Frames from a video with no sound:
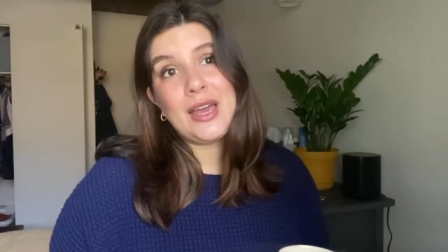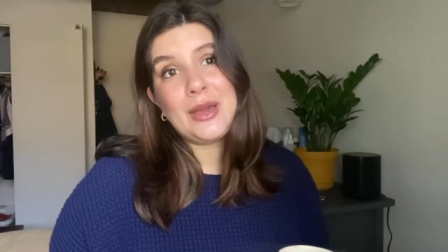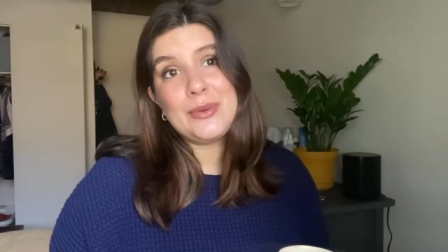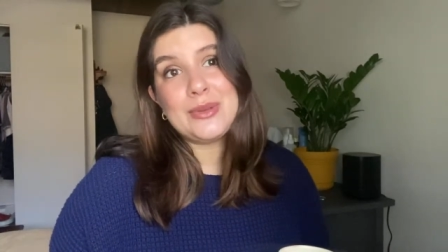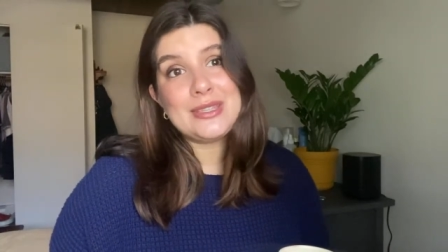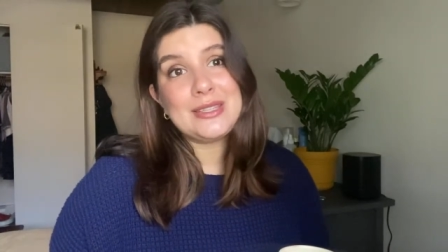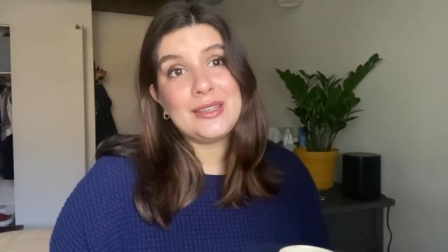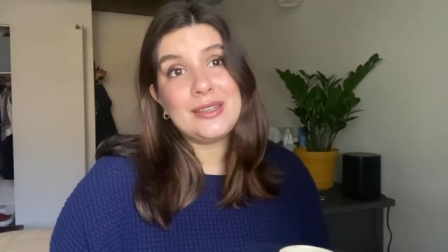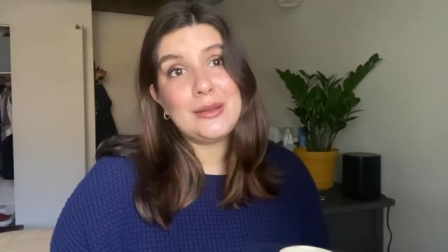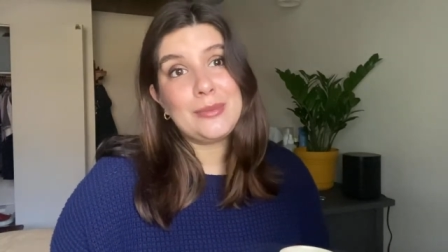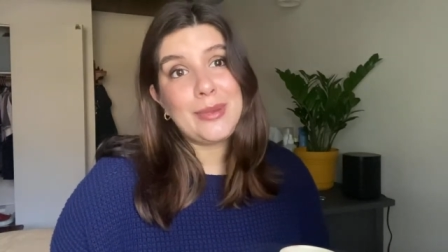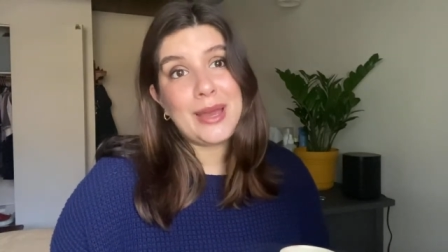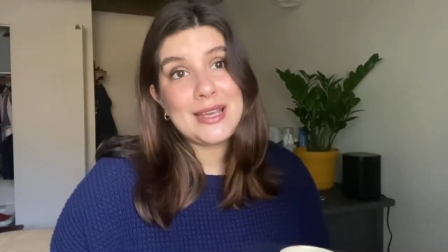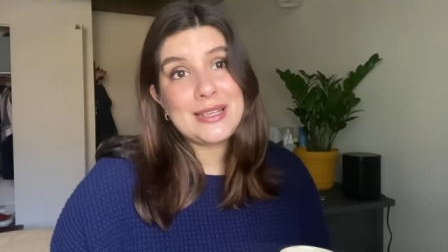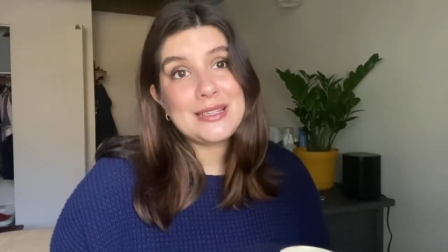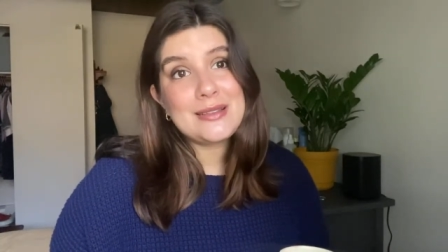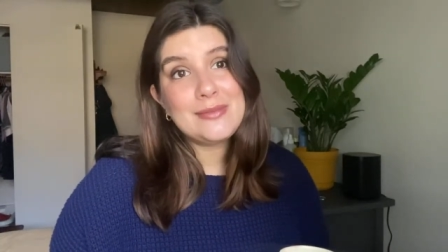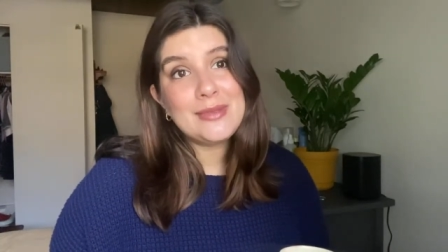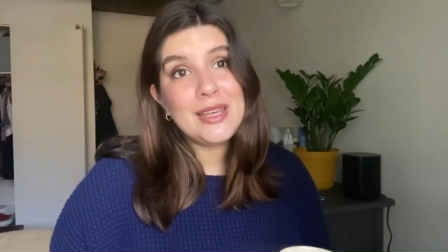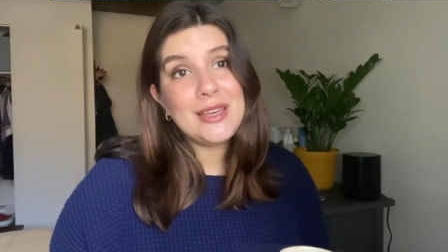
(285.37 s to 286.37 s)
I wasn't gonna buy
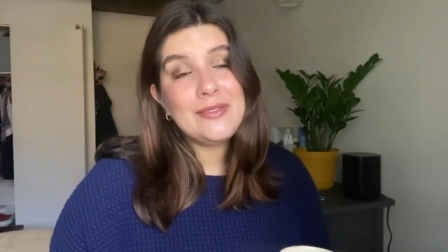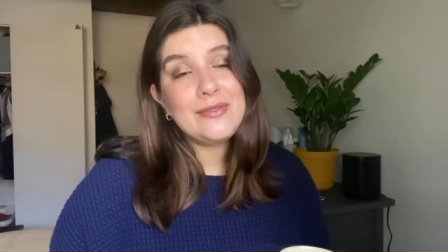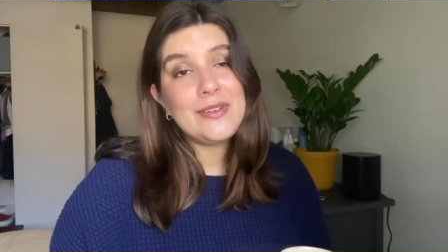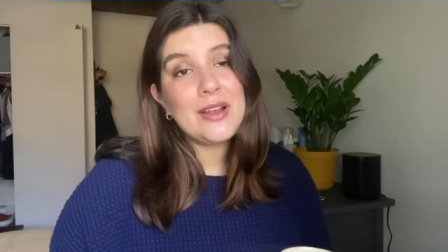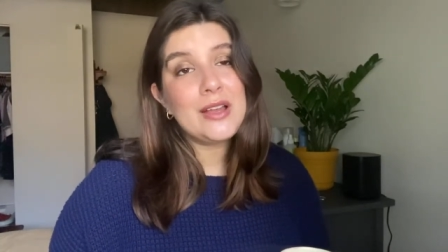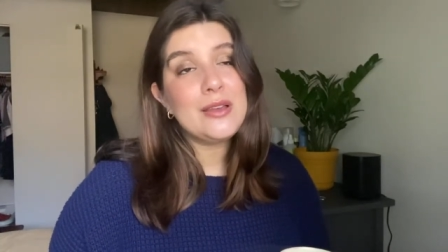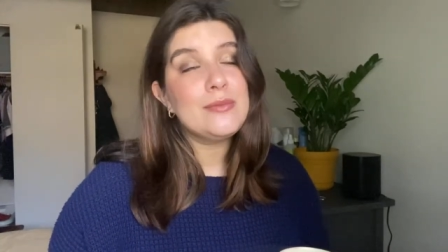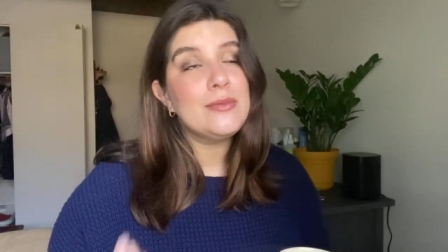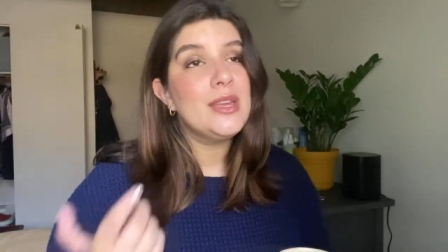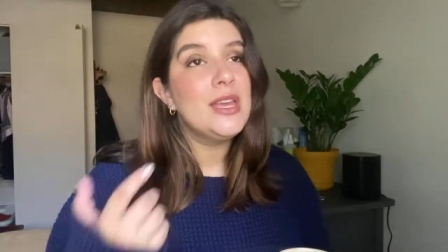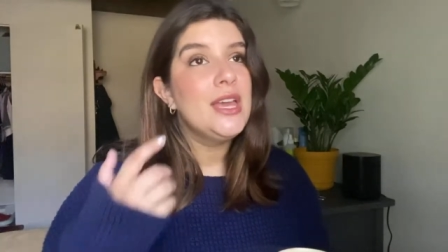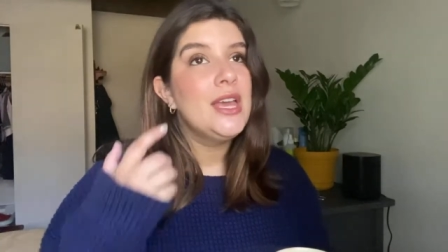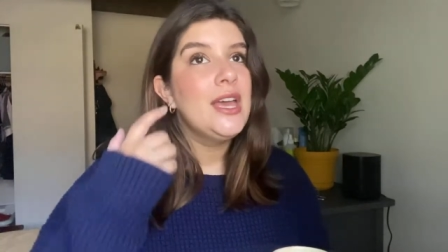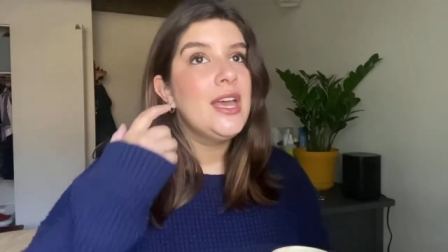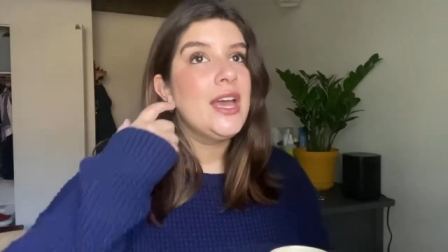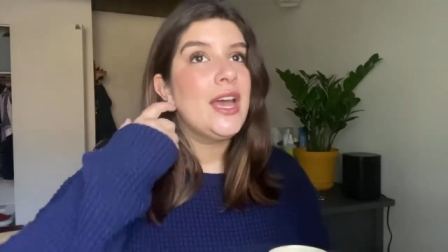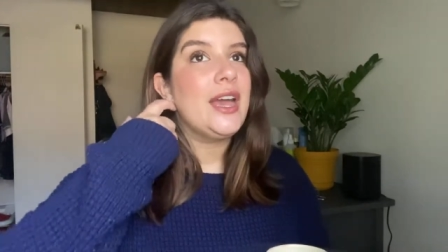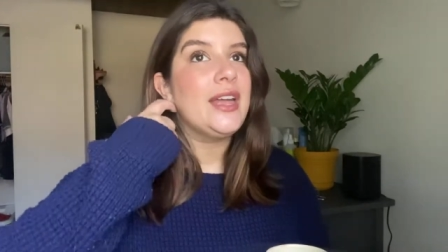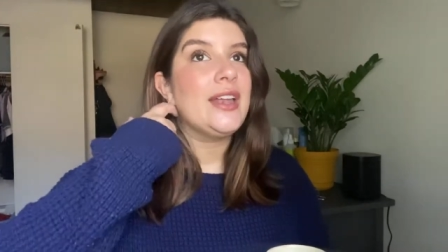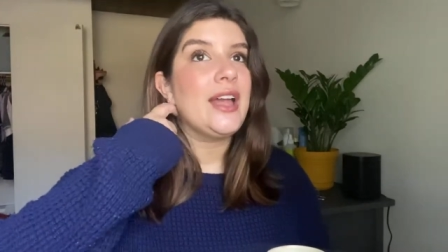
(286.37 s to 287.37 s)
something from
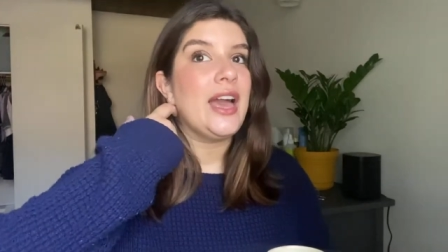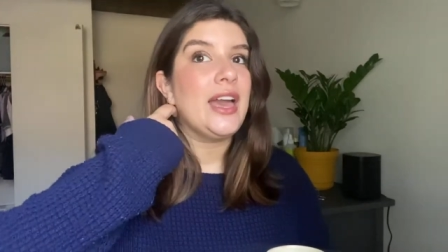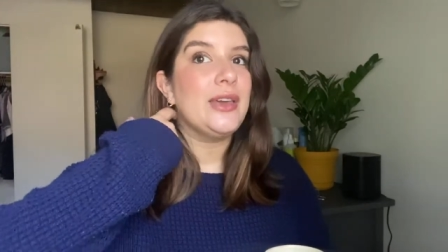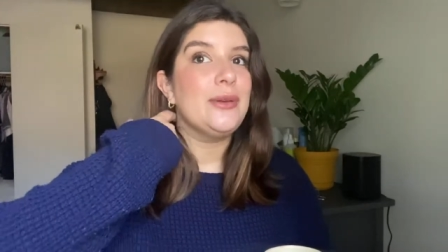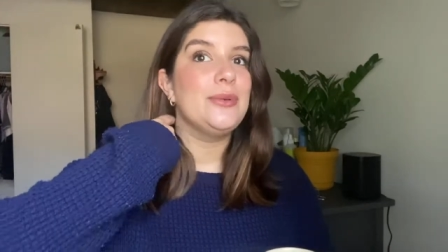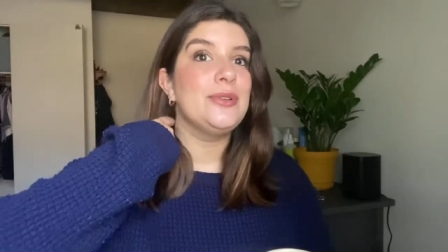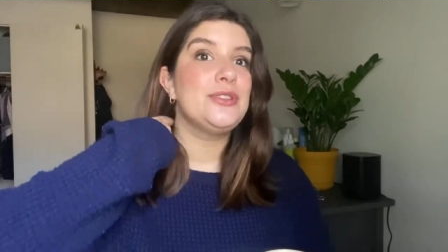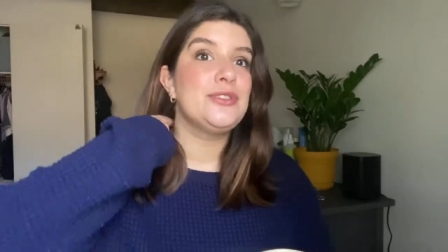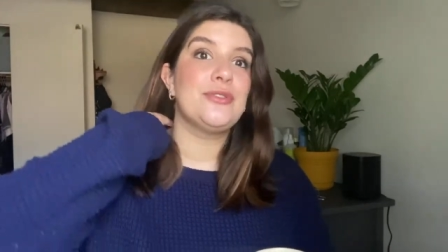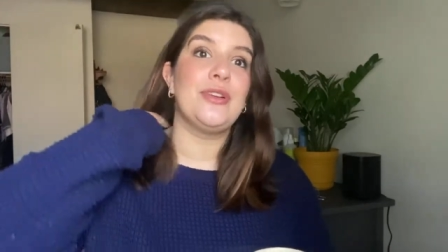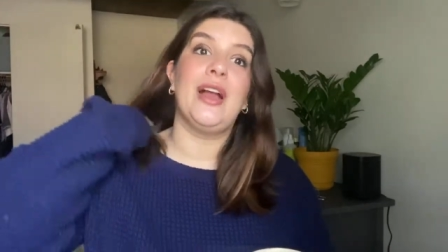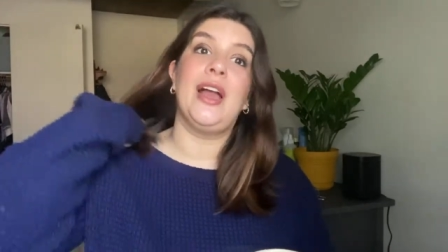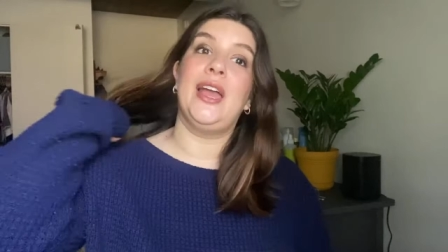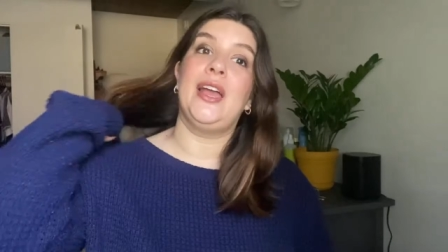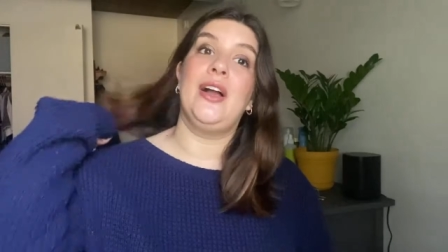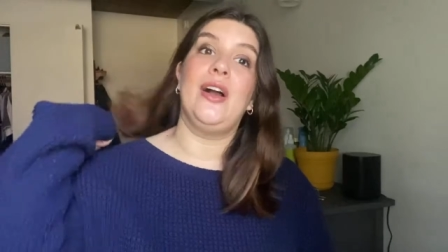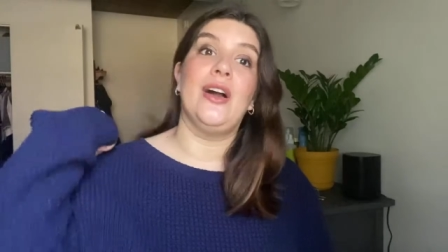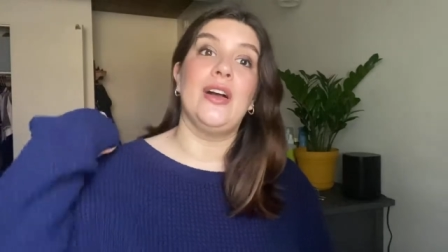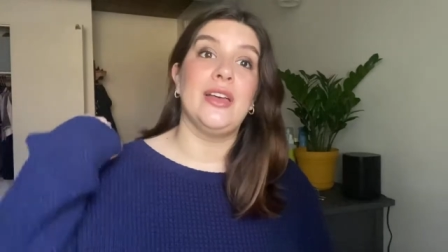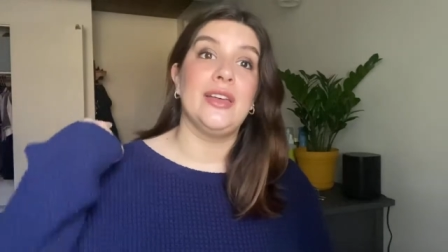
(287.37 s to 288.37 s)
and I would try
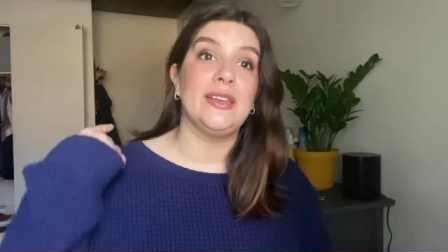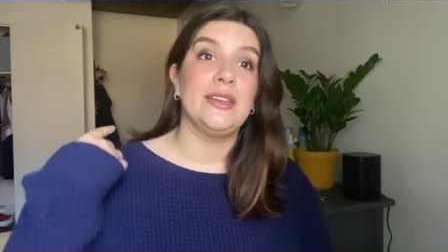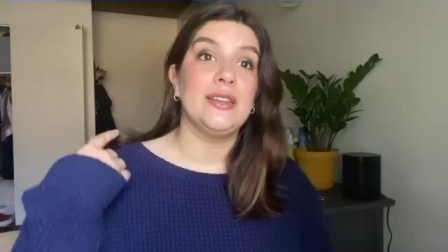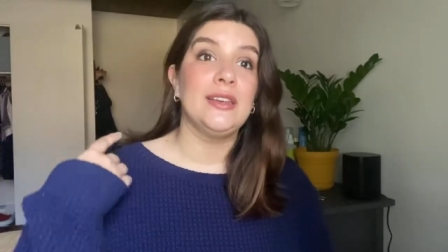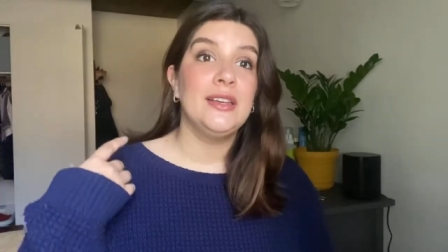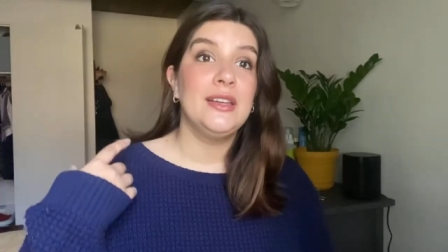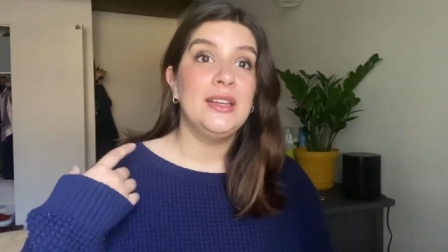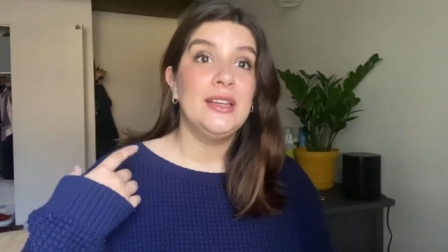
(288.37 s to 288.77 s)
on